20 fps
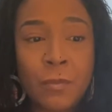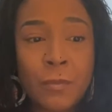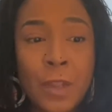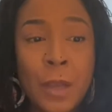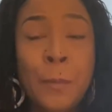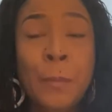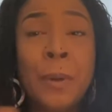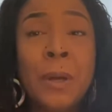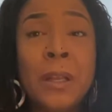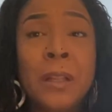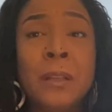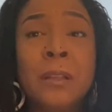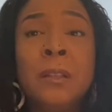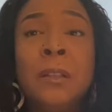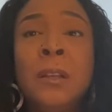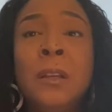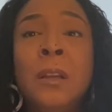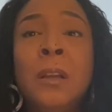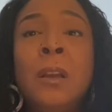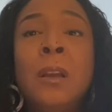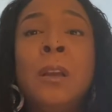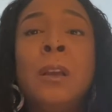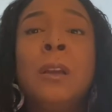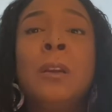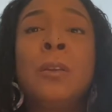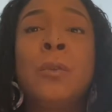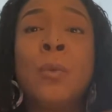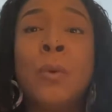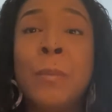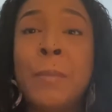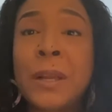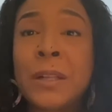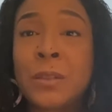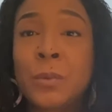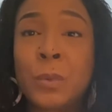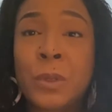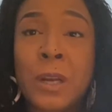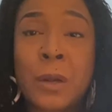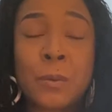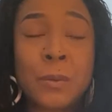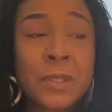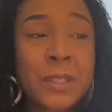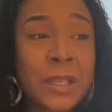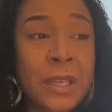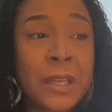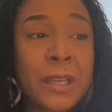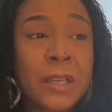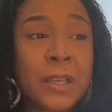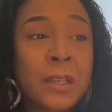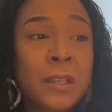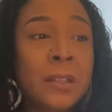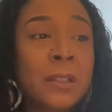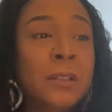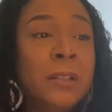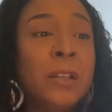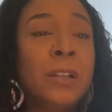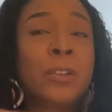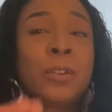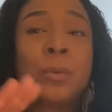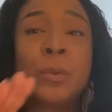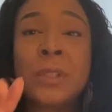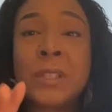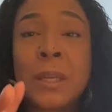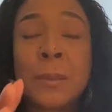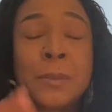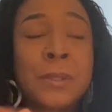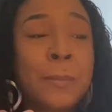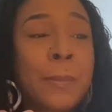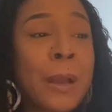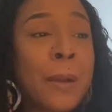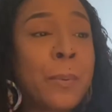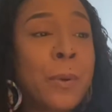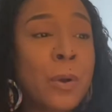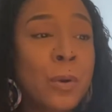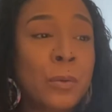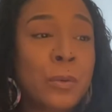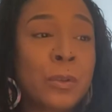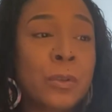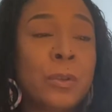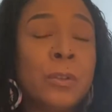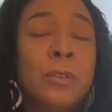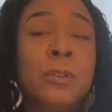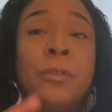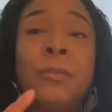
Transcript: But going back to what I was saying, there are 3 types of bipolar.